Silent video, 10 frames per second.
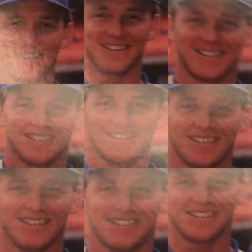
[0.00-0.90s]
Detroit
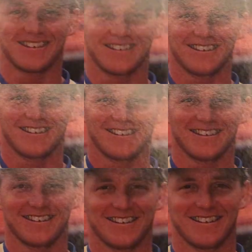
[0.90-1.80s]
Tigers,
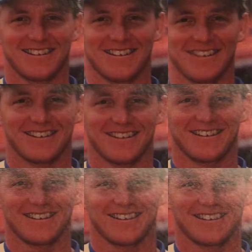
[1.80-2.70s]
Pat
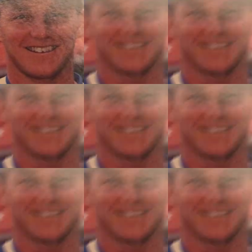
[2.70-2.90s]
Perry,